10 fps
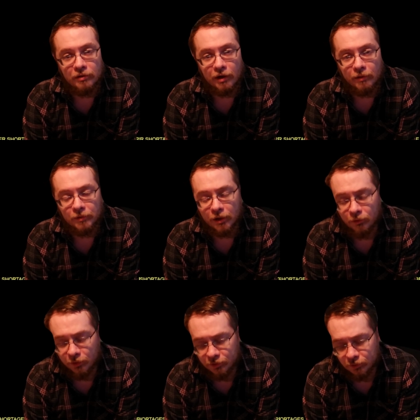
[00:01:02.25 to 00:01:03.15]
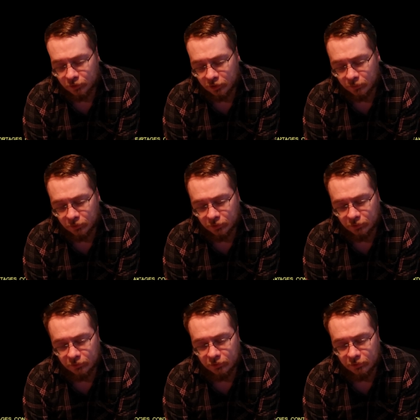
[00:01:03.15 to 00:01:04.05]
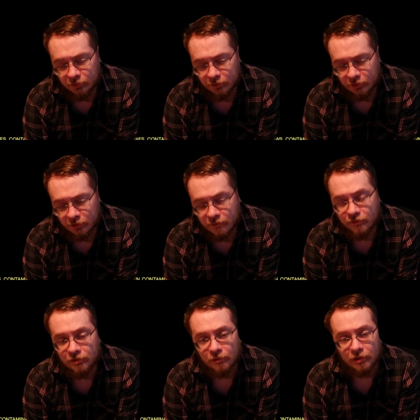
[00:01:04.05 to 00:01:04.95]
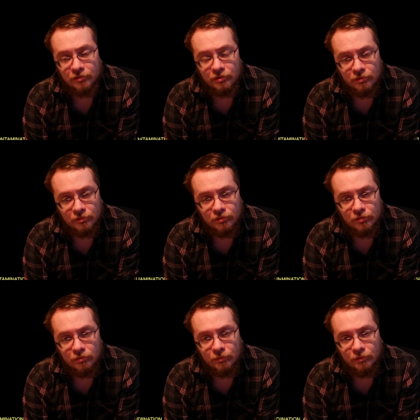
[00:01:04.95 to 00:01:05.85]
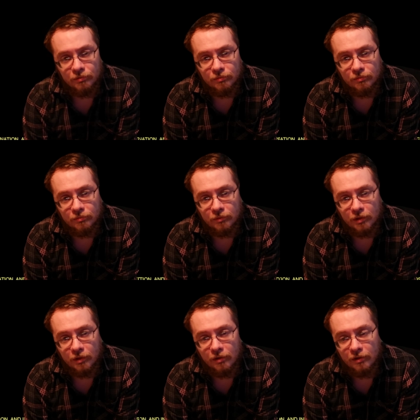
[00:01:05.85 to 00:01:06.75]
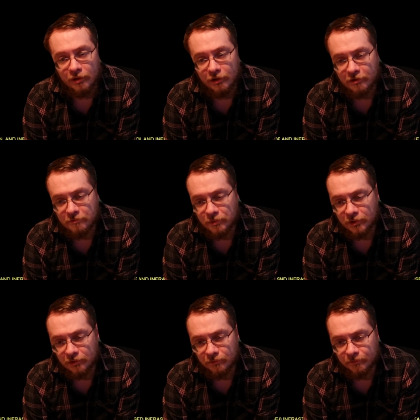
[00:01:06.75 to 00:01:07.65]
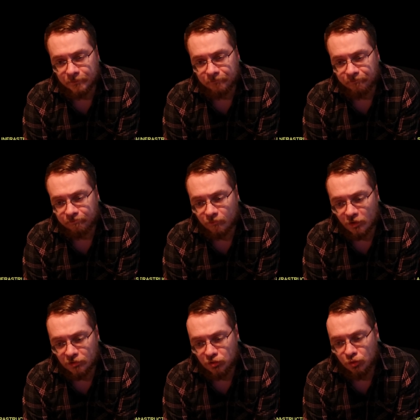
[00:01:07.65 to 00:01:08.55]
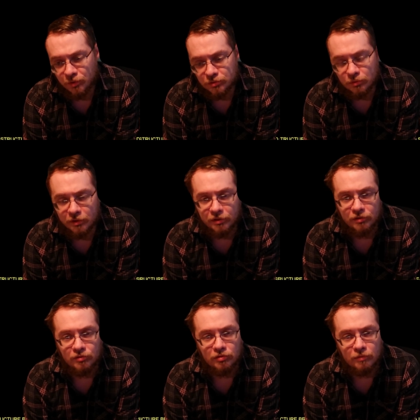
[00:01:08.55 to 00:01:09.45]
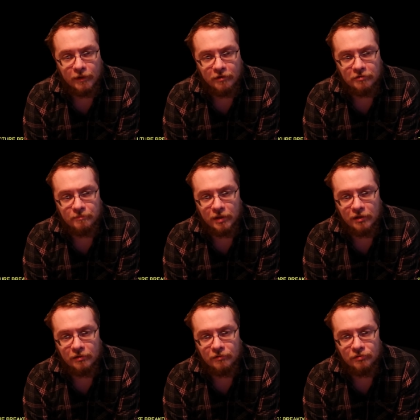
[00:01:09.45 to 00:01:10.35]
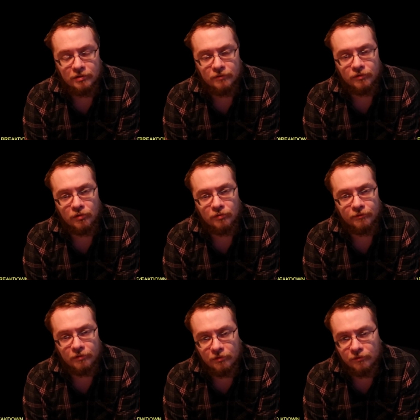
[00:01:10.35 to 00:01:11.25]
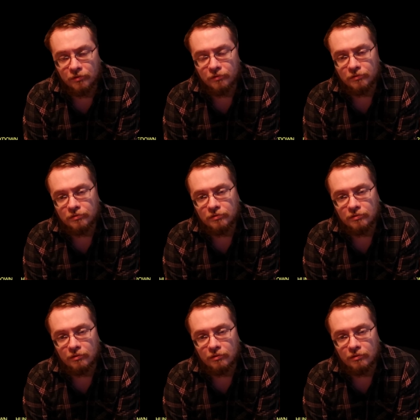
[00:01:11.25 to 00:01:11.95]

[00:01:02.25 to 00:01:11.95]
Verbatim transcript: I'm not going to upload the video onto YouTube. It has been too much work. YouTube has made it too difficult for the views.